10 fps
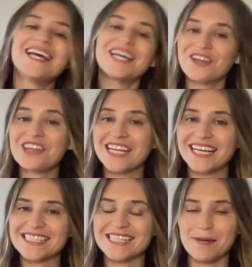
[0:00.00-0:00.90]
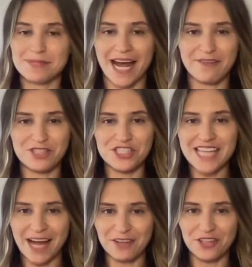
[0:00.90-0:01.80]
Here are the next steps after
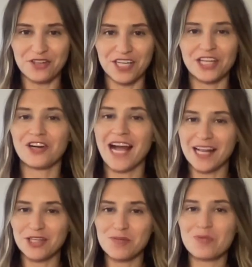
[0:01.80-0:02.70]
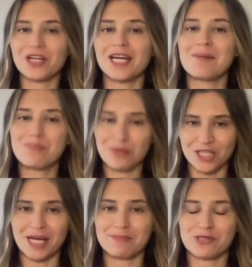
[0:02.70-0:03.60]
downloading your HelloPrenup
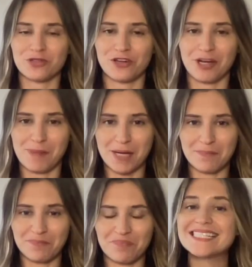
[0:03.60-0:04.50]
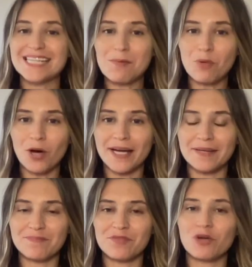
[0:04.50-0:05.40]
prenuptial agreement. Step
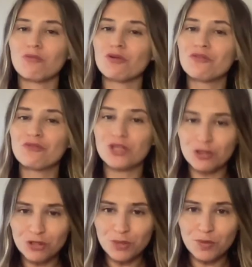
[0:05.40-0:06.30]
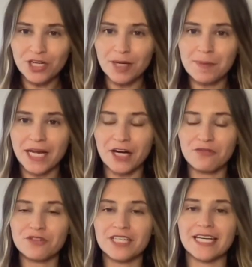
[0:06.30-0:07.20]
1, review your prenup
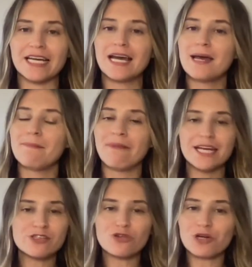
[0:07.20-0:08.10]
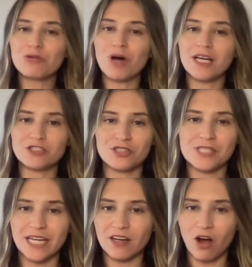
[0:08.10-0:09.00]
carefully. Make sure you
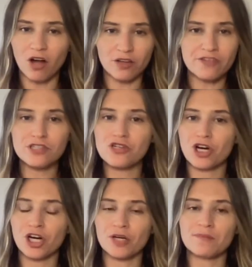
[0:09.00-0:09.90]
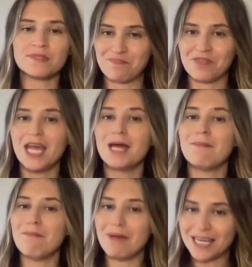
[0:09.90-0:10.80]
understand all of the terms.
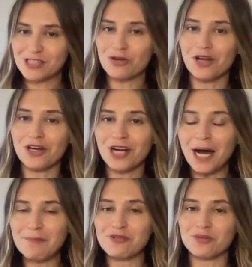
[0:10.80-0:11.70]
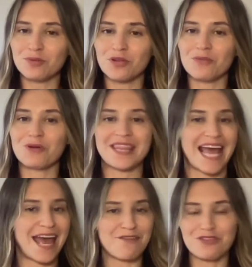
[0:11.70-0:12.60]
Make sure you're comfortable with
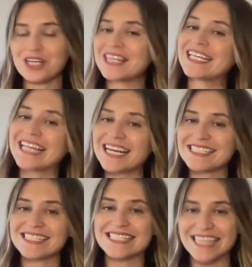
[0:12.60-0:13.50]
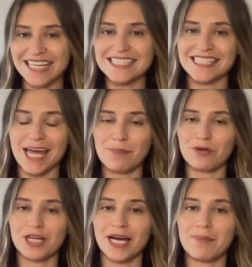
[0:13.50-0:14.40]
everything that is contained in that
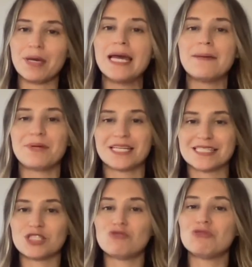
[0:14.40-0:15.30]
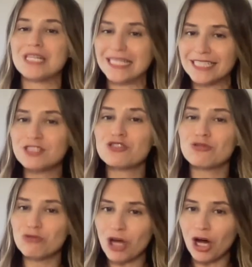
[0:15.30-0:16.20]
prenup because you need to
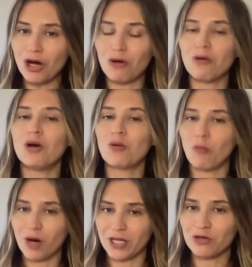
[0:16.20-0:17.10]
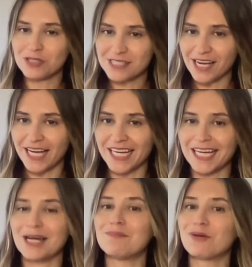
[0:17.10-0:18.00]
know what you're
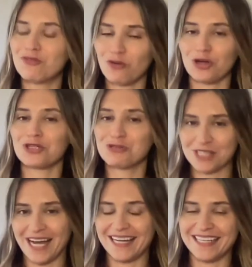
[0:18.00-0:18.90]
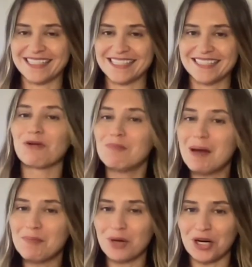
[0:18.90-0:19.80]
signing before you sign it.
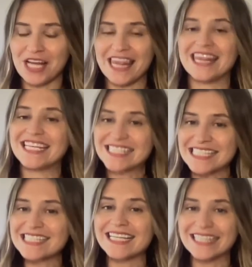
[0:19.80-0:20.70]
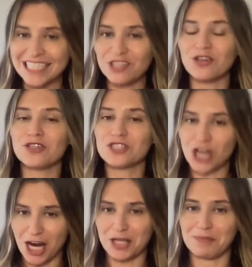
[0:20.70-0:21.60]
Remember, this is a legal
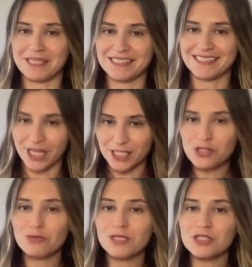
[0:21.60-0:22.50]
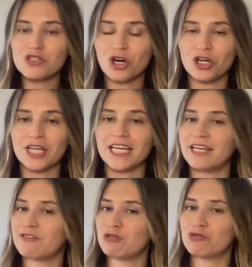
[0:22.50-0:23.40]
document. Bring it to an attorney
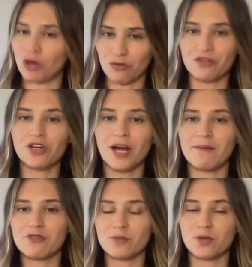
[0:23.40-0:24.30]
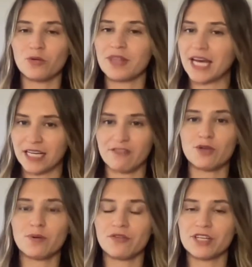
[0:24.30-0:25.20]
if you don't feel comfortable with any of the
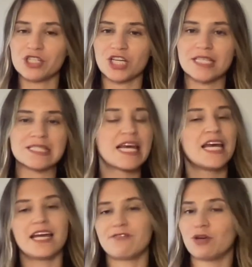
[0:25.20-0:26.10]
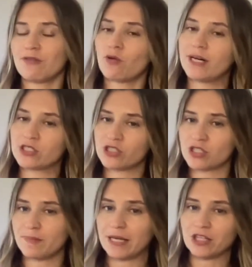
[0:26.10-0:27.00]
provisions, if you have questions
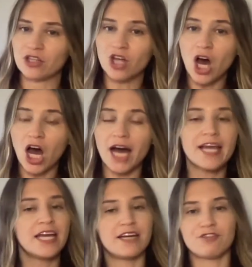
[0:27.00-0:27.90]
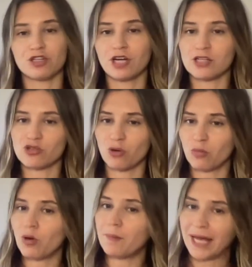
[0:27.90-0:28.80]
about the law, if you're not sure
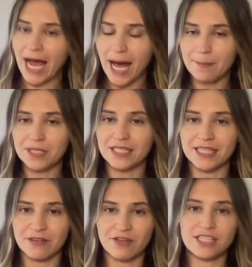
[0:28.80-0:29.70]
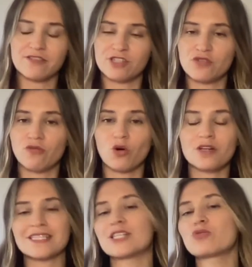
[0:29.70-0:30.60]
what may happen in the event of a
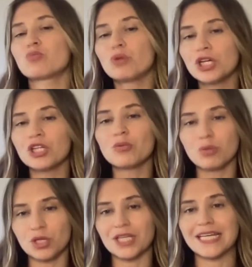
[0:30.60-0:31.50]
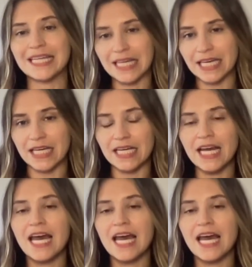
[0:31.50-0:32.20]
divorce. It's really, really key